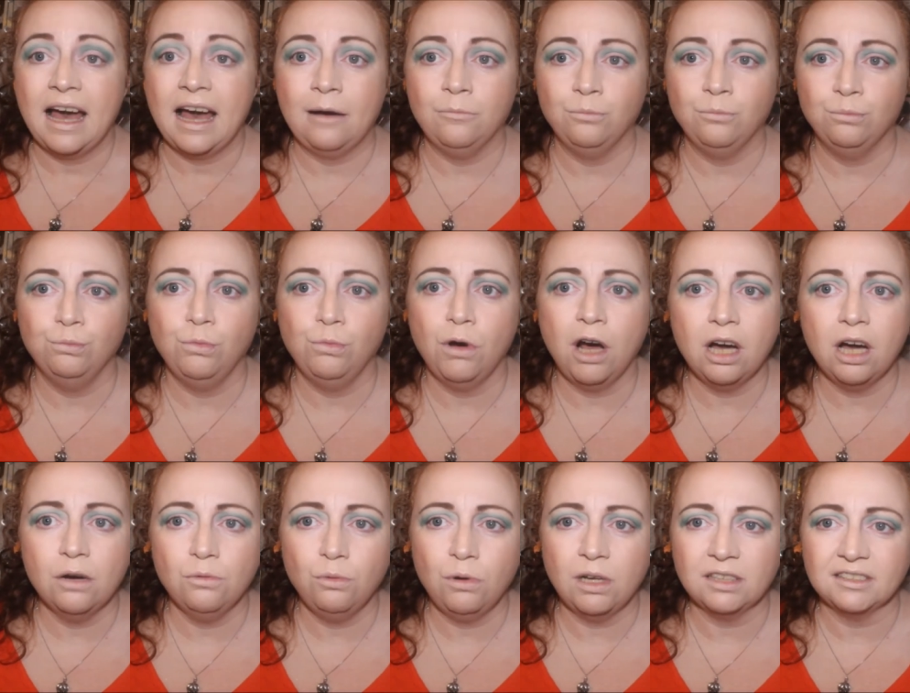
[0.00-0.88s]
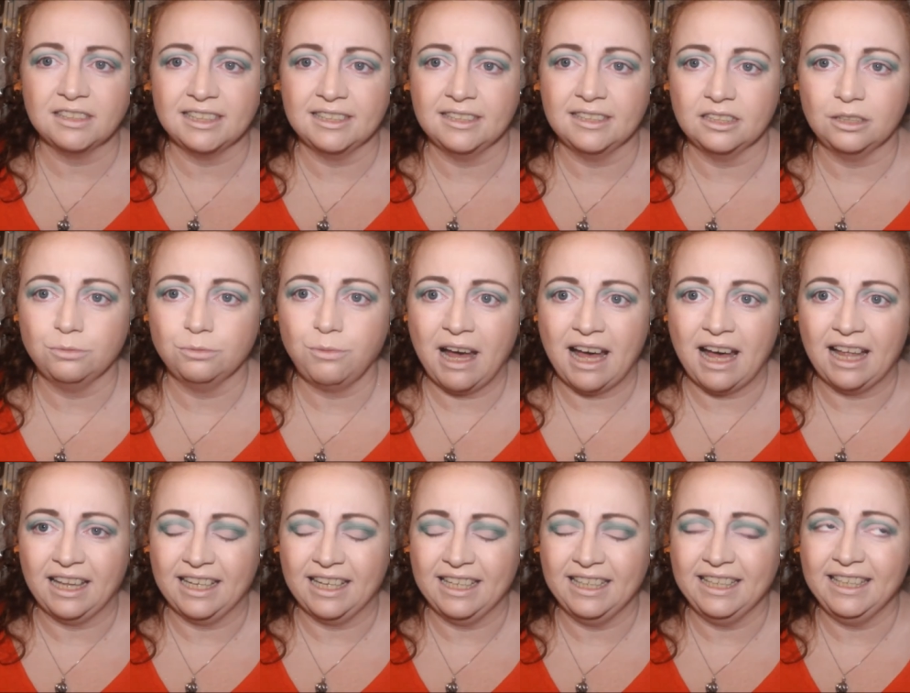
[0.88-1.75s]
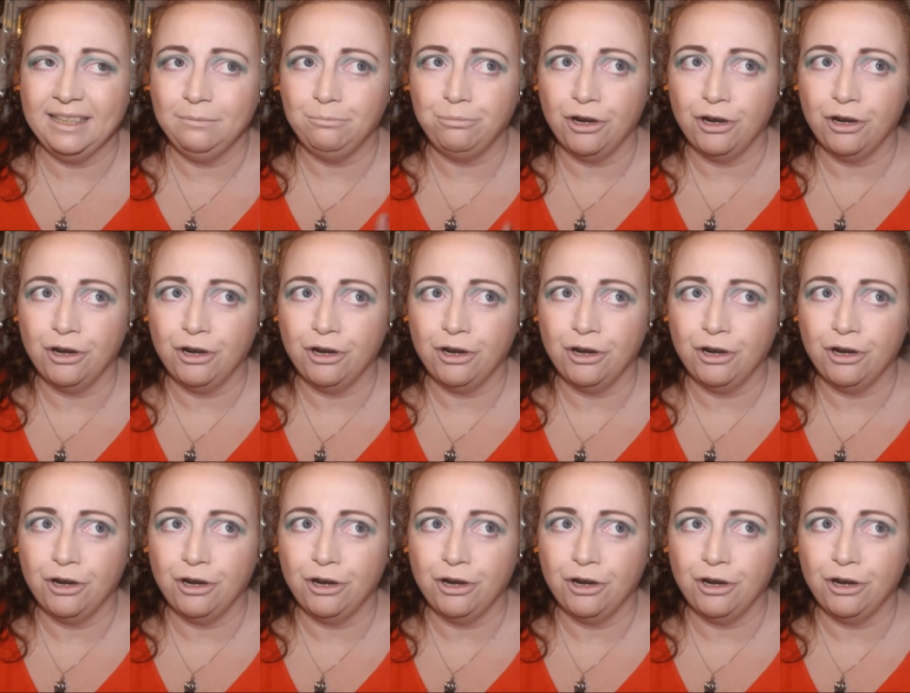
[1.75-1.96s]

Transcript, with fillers: and what I wanted as well he